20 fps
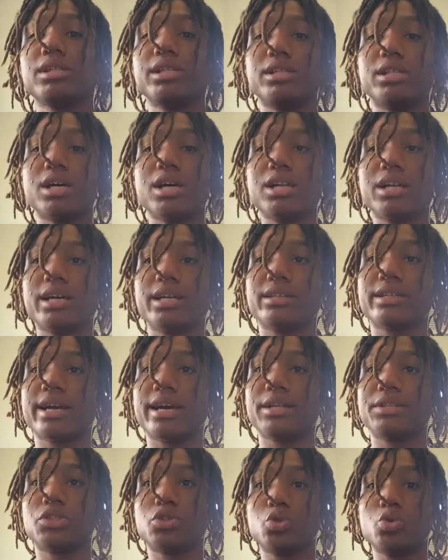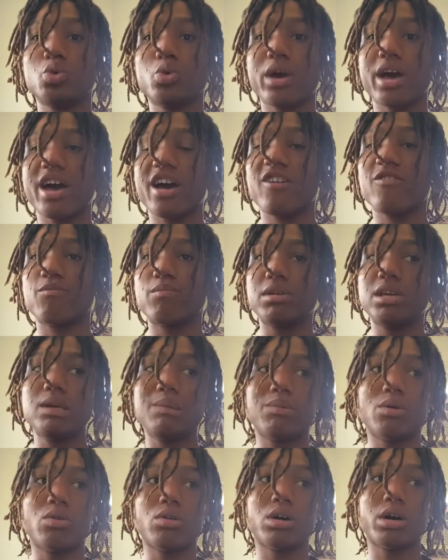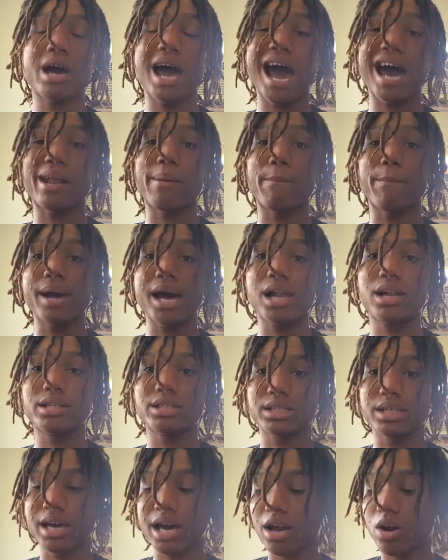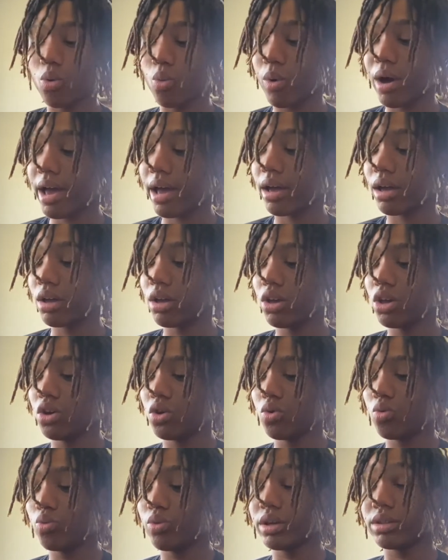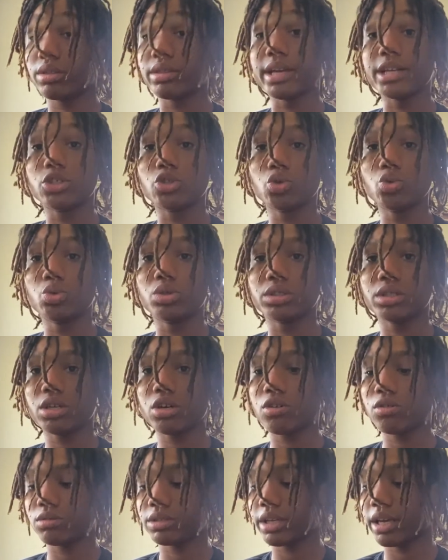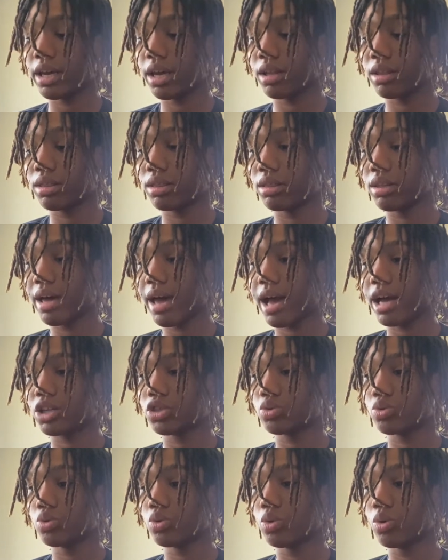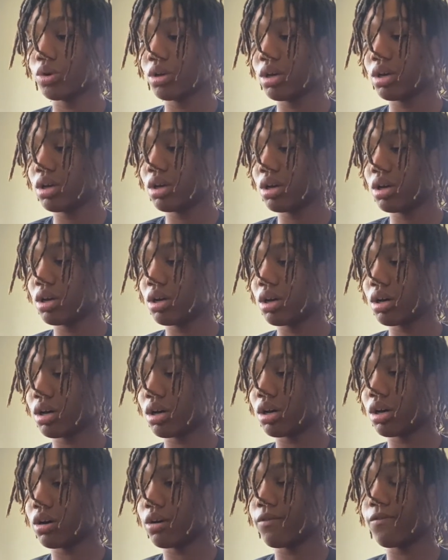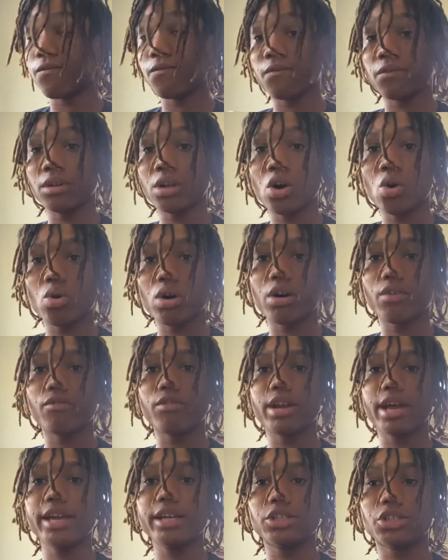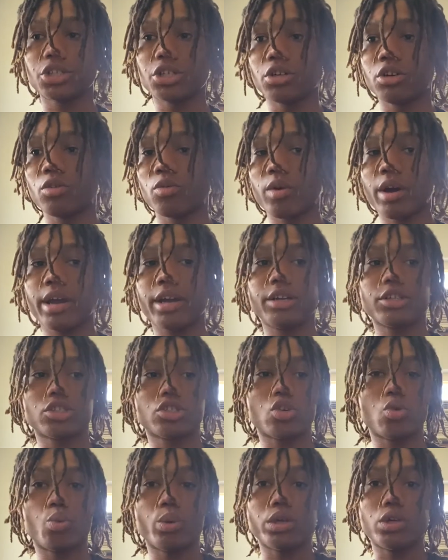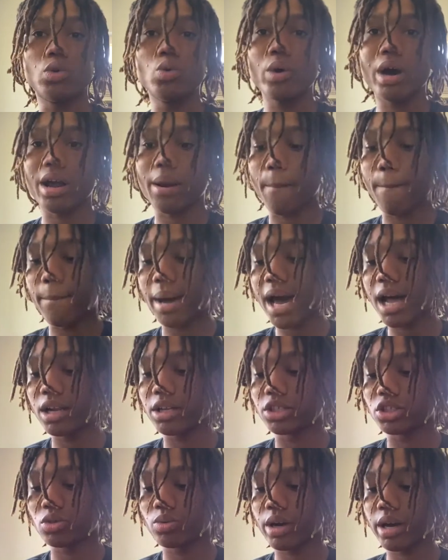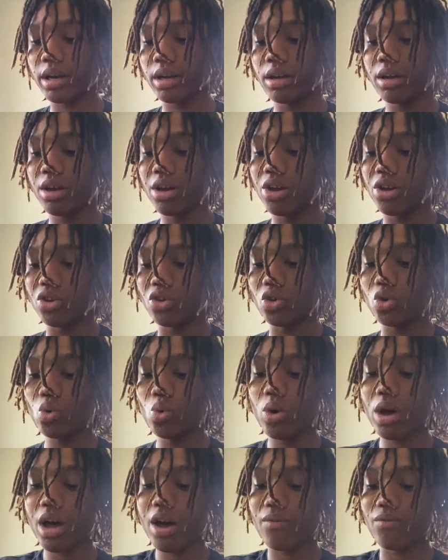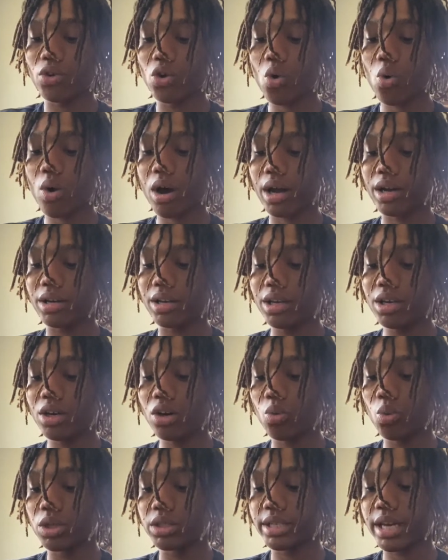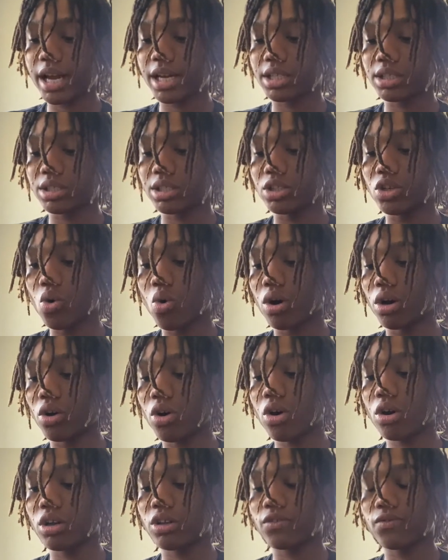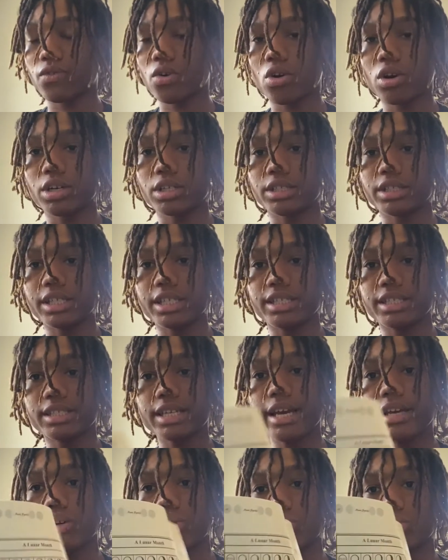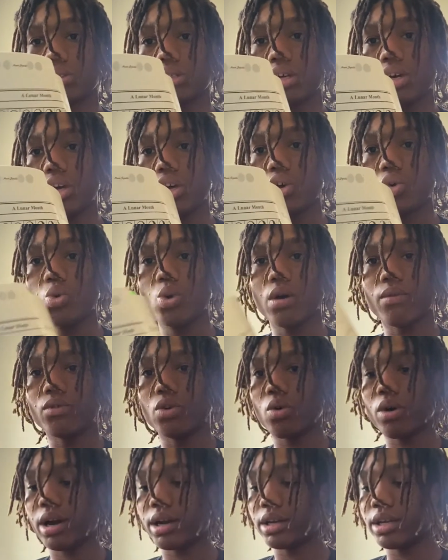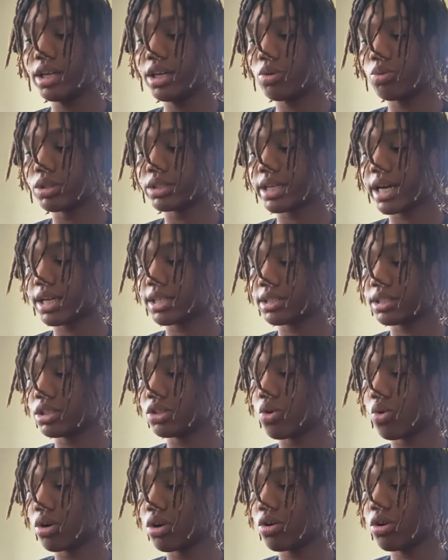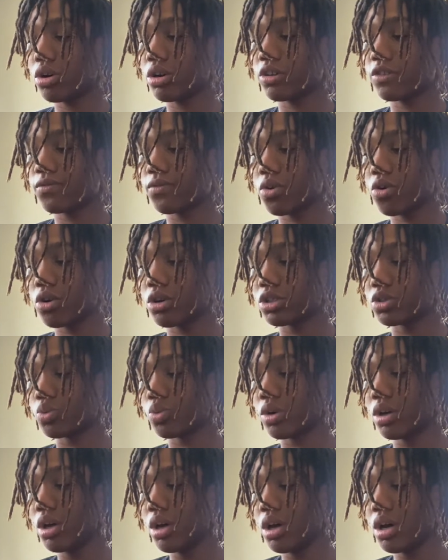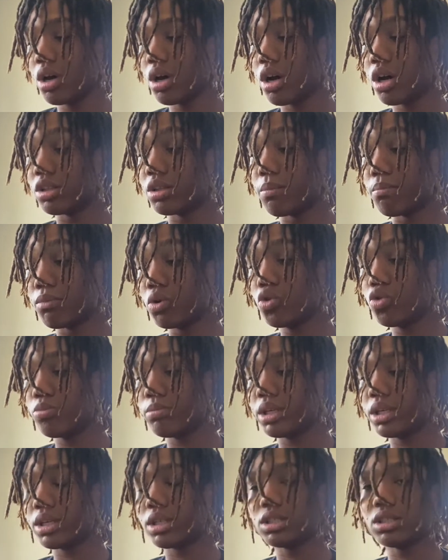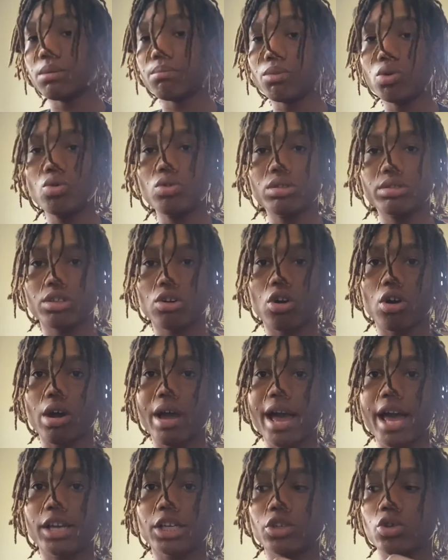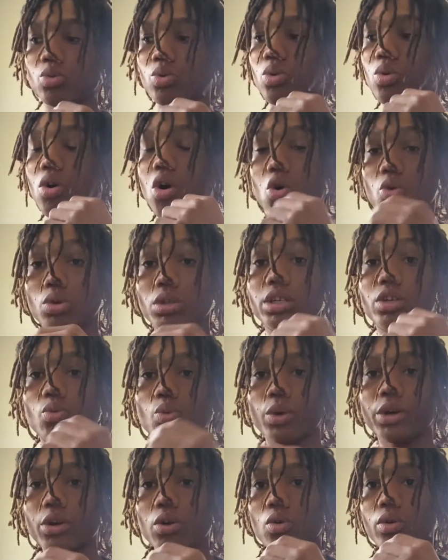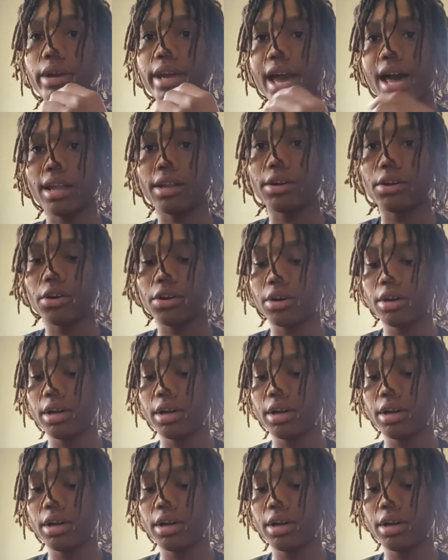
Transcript: done like that to have people out of balance and out of whack with their true selves and the actual flow of nature, right? So when you out of balance, right, you have no idea what's actually going on as far as these cycles. You have no idea what's actually going on as far as the moon, because the moon is our actual only real calendar.